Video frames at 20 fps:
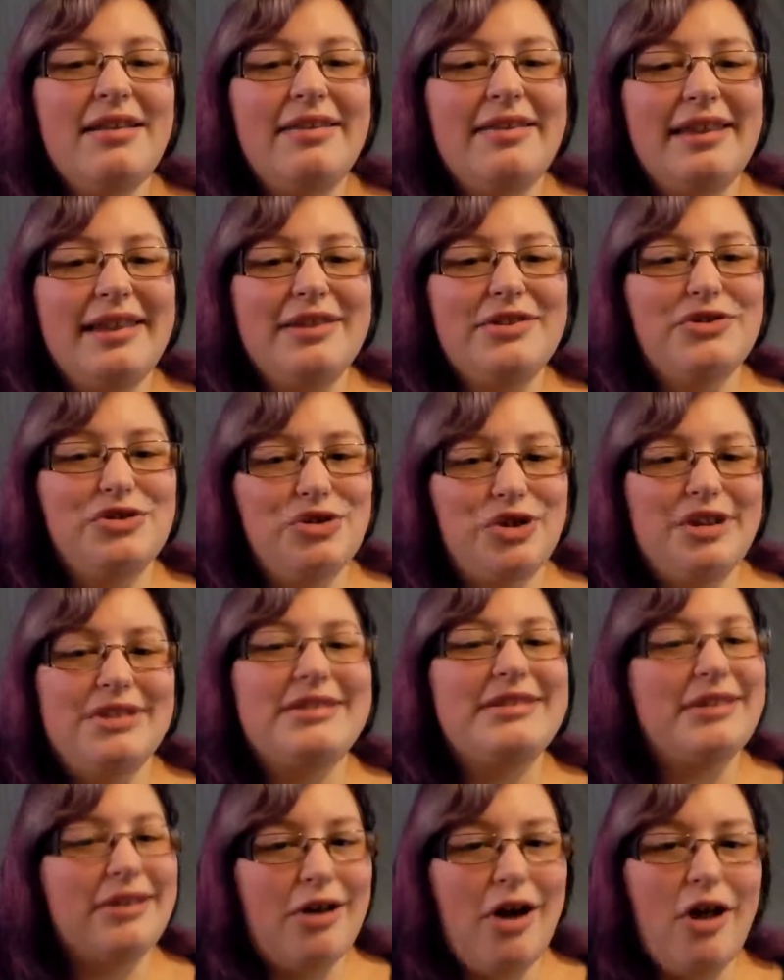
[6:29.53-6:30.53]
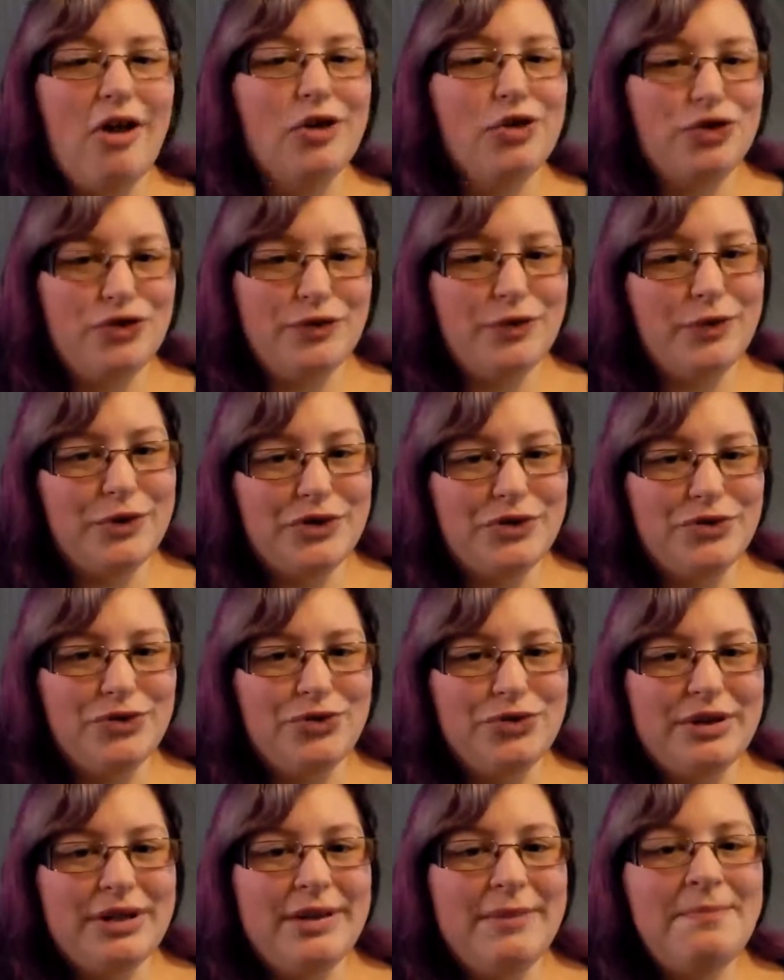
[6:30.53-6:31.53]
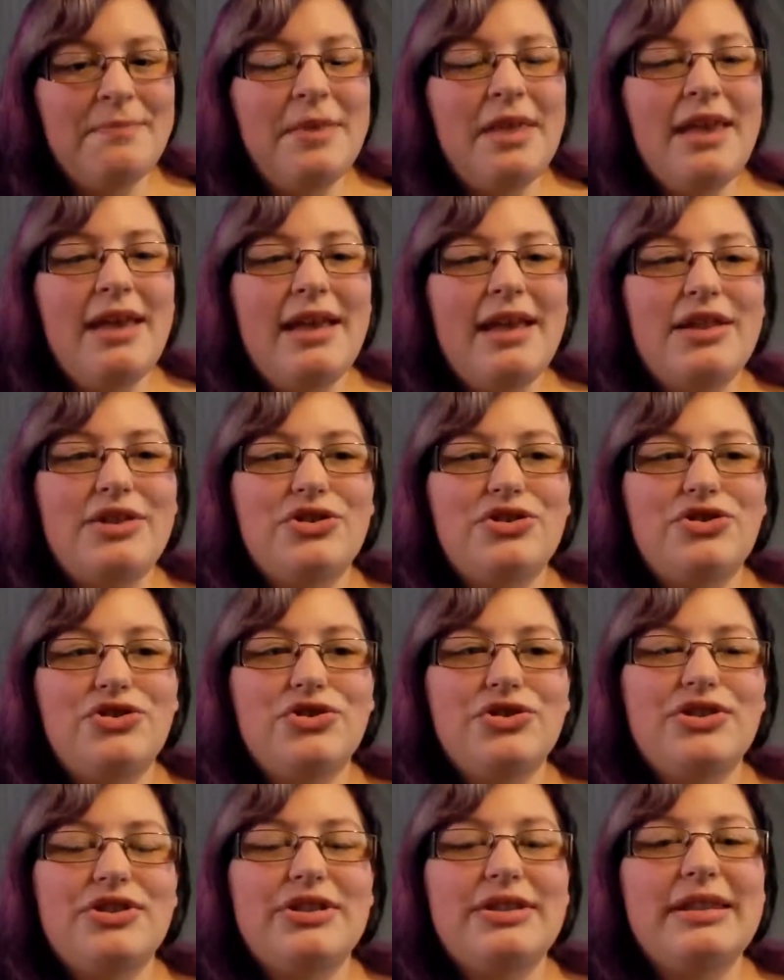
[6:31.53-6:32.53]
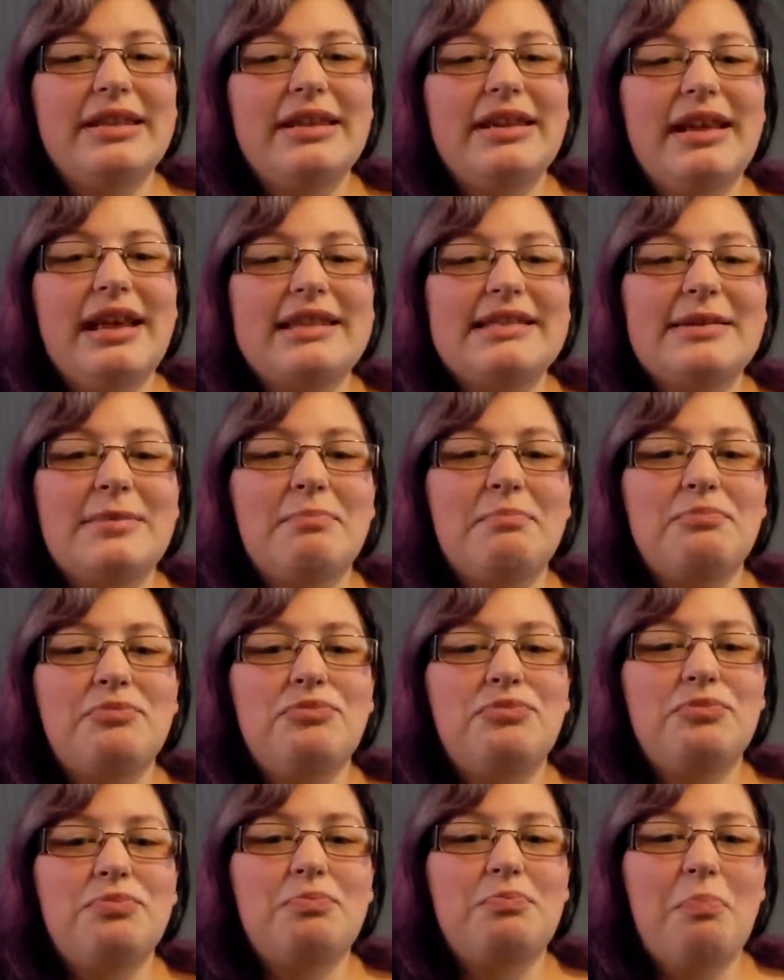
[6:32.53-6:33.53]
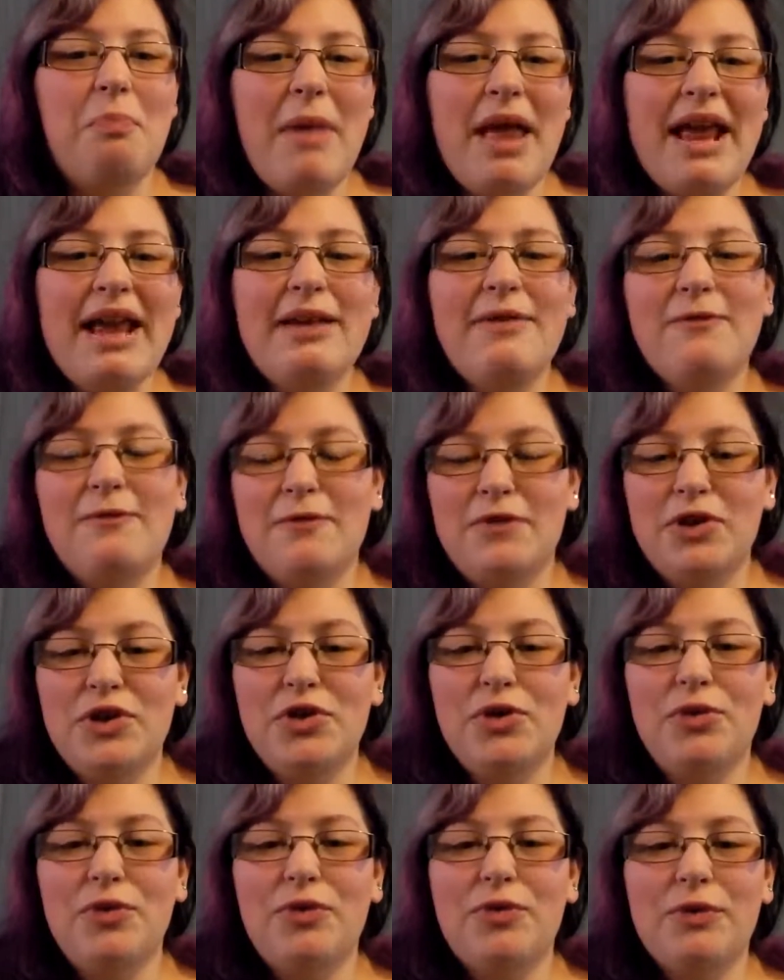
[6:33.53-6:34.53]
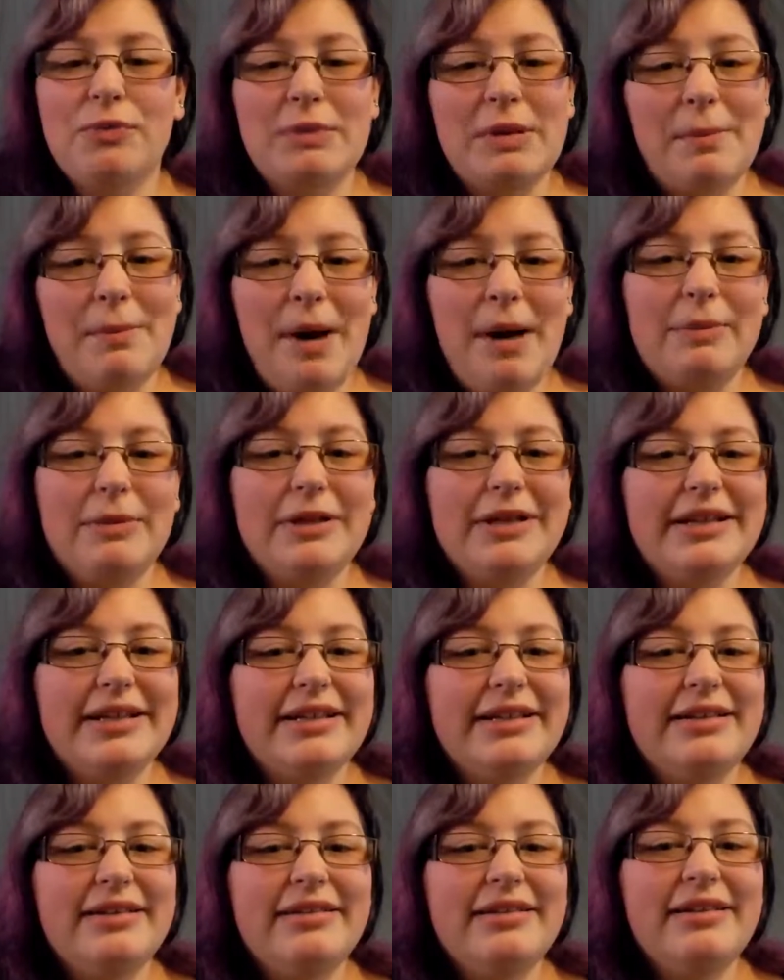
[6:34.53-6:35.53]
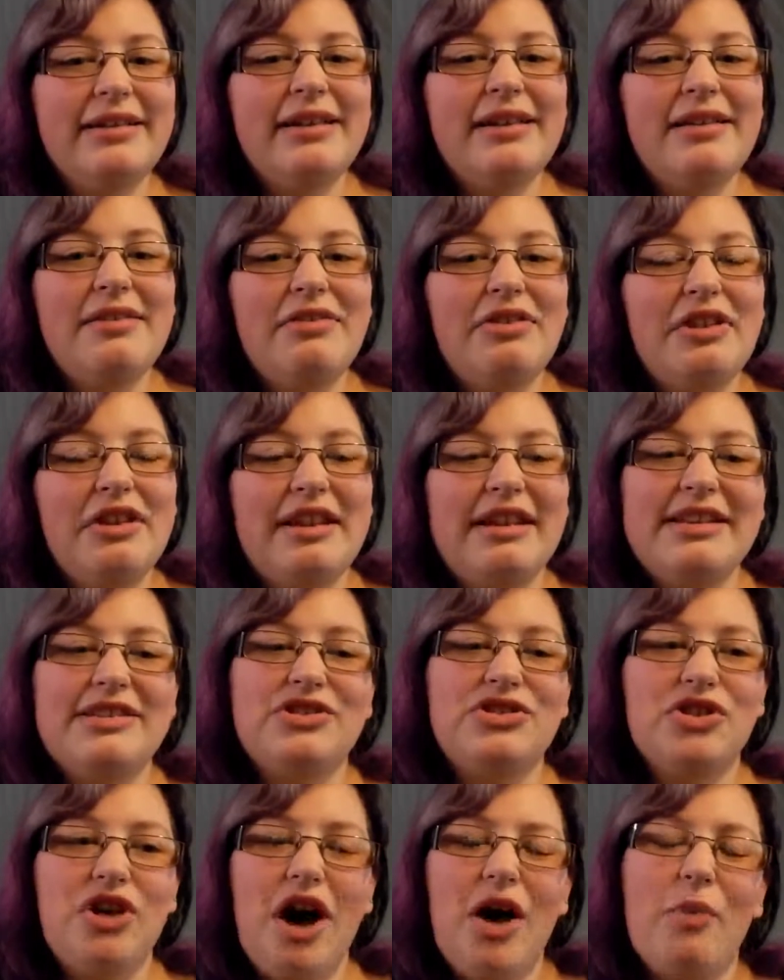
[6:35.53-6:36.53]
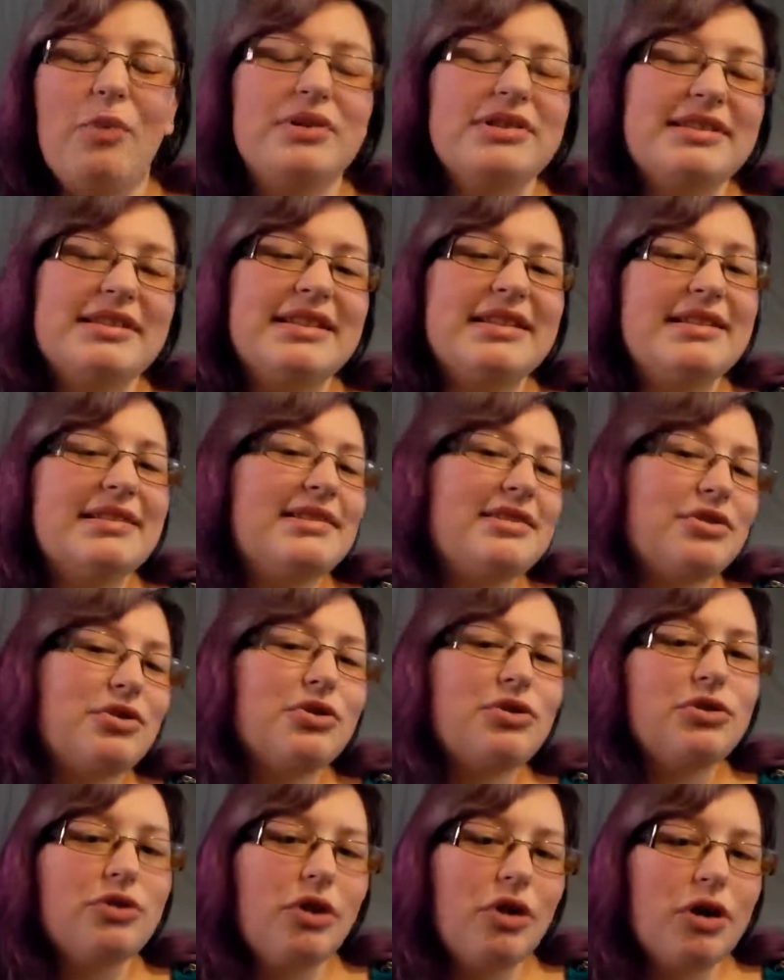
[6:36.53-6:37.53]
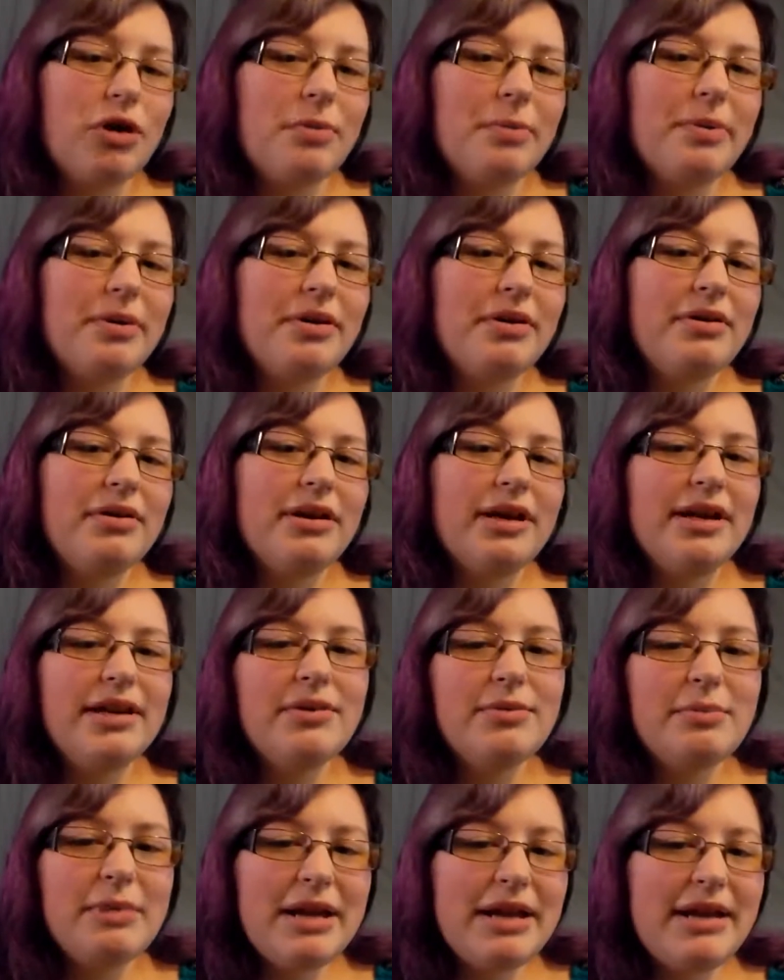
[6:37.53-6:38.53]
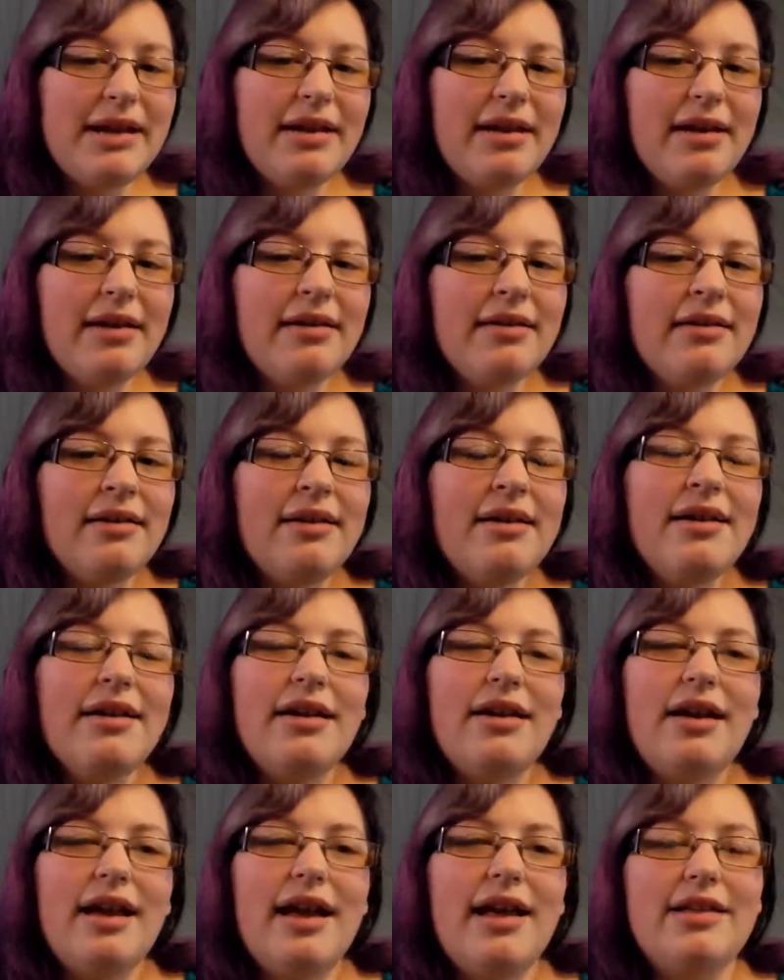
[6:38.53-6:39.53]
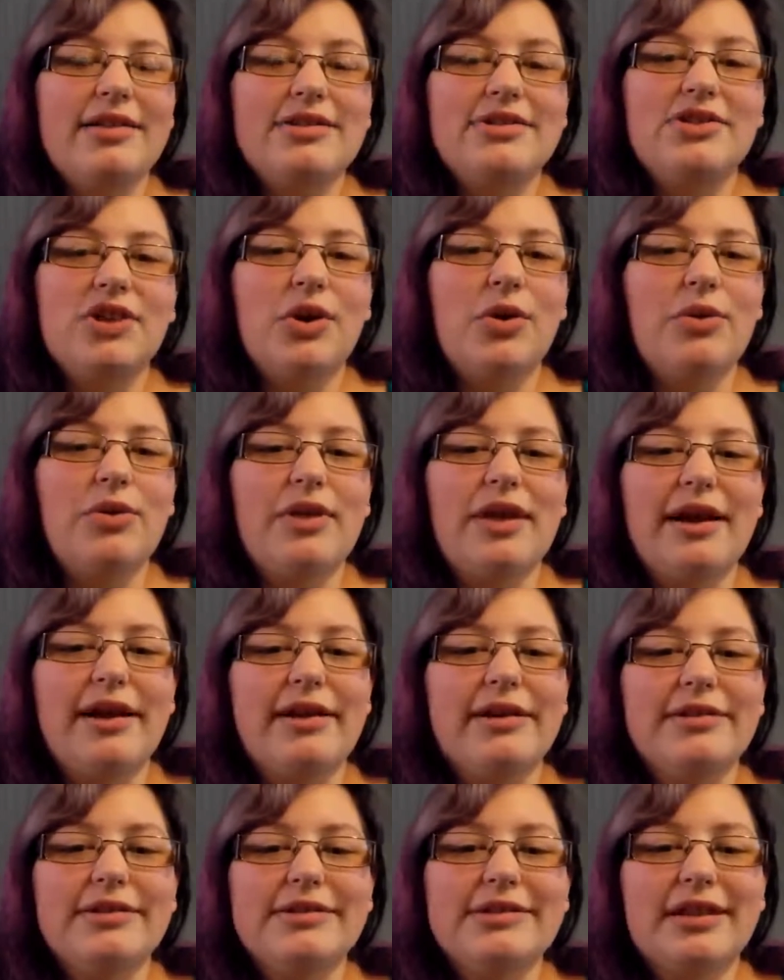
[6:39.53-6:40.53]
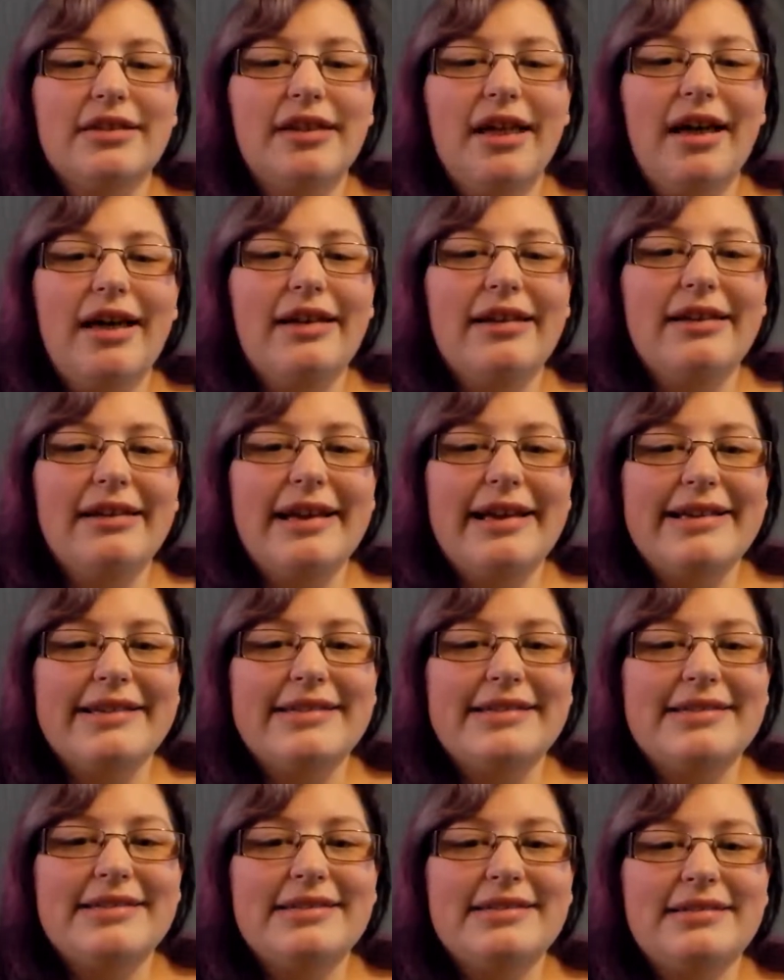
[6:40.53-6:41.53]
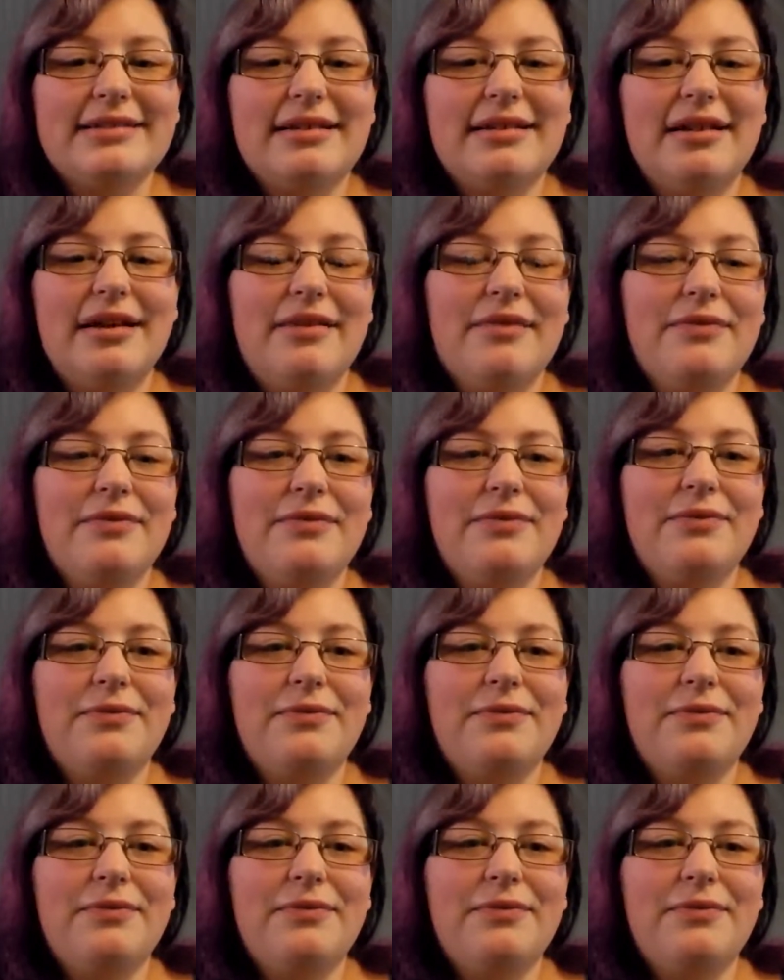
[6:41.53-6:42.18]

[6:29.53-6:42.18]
than just the College of Wizardry. It's just that as a main view from the public, that it's not what's considered LARP in media, and so there's a lot less of